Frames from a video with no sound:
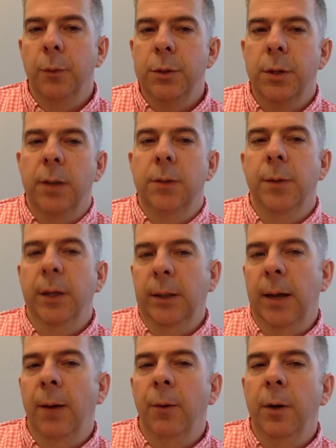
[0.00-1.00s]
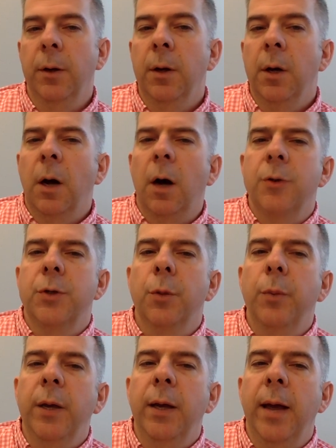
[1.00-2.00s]
We talked about that one. Also
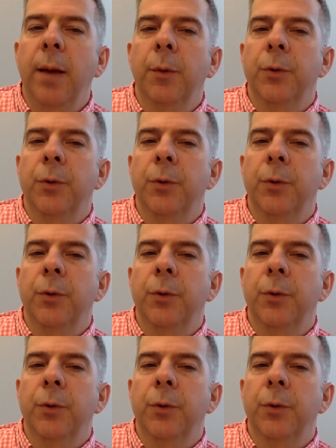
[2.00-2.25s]
being able